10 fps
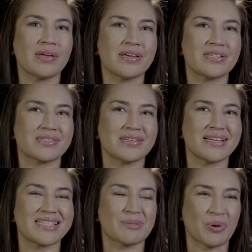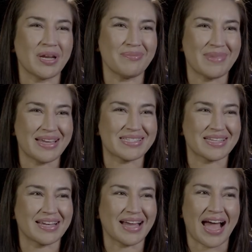is, is pretty
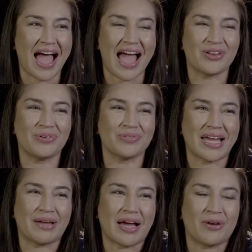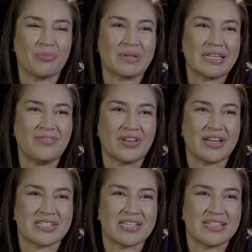amazing. I, I don't like, I don't believe it.
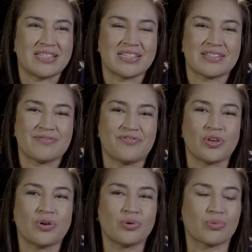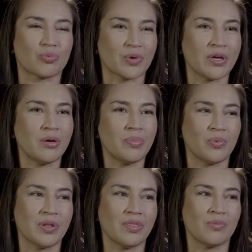it. it. doesn't feel real,
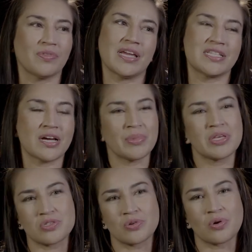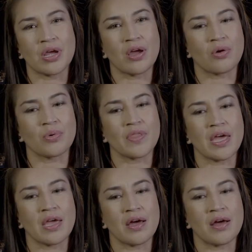but when, when they tell me a story or when they